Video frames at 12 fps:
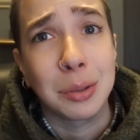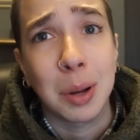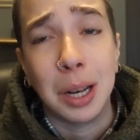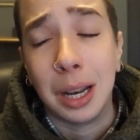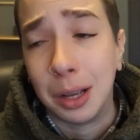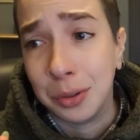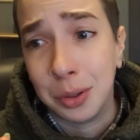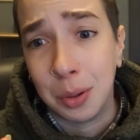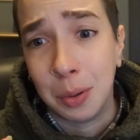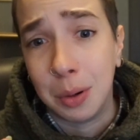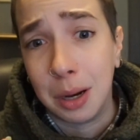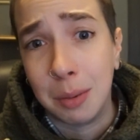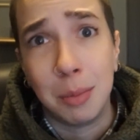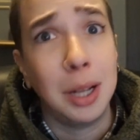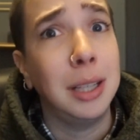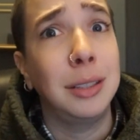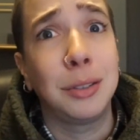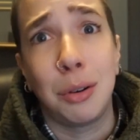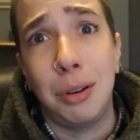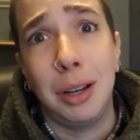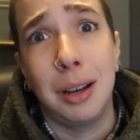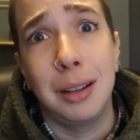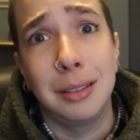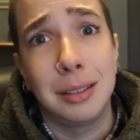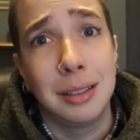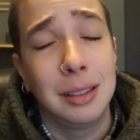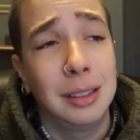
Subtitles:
right now, so I'm really sorry, guys.